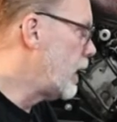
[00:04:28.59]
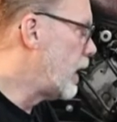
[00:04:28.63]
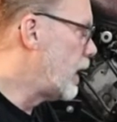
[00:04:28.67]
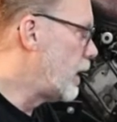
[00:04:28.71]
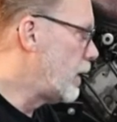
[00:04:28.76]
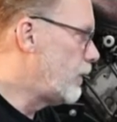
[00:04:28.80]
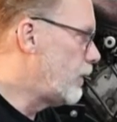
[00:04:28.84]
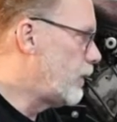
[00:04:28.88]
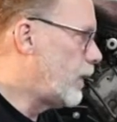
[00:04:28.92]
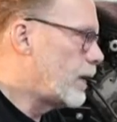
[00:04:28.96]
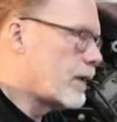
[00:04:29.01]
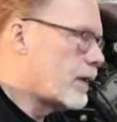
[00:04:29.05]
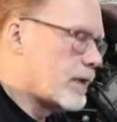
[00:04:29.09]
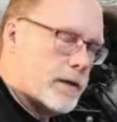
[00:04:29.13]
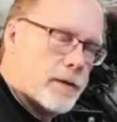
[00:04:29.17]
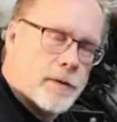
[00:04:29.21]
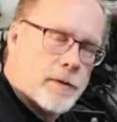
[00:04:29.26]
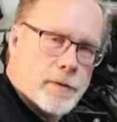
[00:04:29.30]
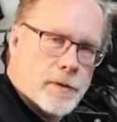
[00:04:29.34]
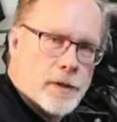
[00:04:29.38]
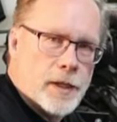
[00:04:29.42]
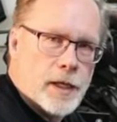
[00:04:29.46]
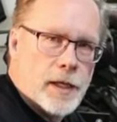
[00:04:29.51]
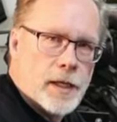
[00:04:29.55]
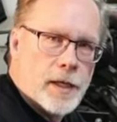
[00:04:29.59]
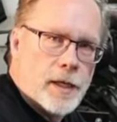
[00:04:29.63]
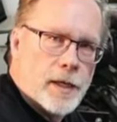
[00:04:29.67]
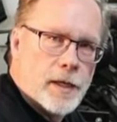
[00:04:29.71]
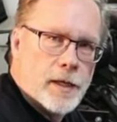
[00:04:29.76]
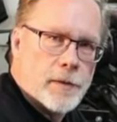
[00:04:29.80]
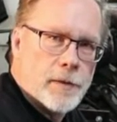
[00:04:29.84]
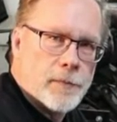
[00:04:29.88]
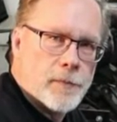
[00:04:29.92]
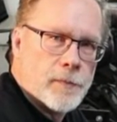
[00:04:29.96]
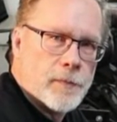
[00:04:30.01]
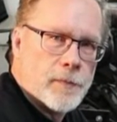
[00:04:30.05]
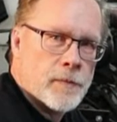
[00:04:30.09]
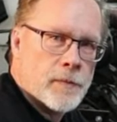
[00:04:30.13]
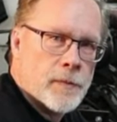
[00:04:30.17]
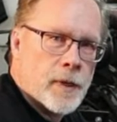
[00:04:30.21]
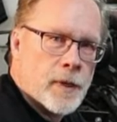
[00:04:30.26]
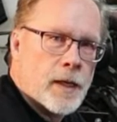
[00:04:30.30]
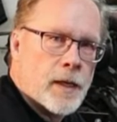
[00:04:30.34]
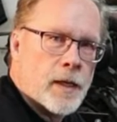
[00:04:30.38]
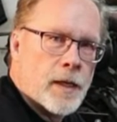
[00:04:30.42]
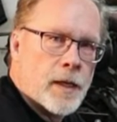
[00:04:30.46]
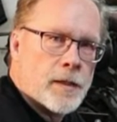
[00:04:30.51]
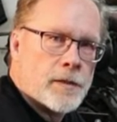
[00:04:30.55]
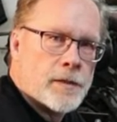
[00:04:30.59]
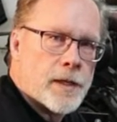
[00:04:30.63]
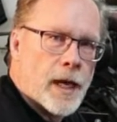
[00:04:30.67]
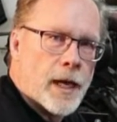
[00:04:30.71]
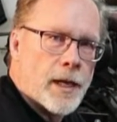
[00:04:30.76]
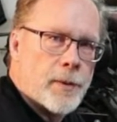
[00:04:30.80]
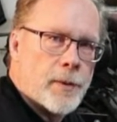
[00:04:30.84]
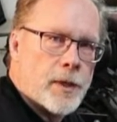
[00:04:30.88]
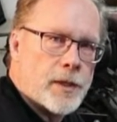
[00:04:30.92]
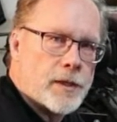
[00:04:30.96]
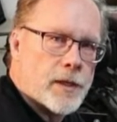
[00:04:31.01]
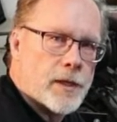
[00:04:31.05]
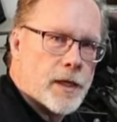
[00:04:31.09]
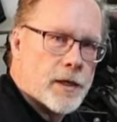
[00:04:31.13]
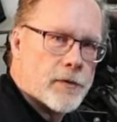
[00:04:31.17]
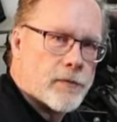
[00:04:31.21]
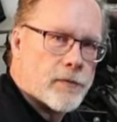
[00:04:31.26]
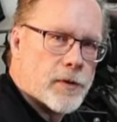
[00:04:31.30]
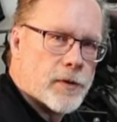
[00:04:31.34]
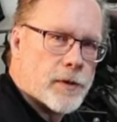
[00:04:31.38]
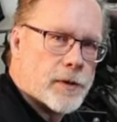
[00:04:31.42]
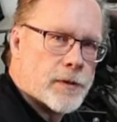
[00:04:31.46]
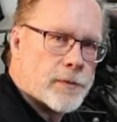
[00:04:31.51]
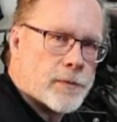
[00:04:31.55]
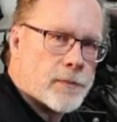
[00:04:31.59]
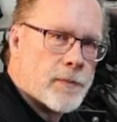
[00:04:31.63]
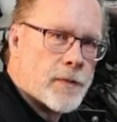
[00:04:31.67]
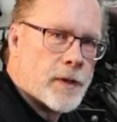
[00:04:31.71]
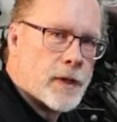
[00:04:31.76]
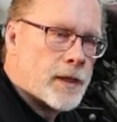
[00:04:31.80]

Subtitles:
of the timing cover.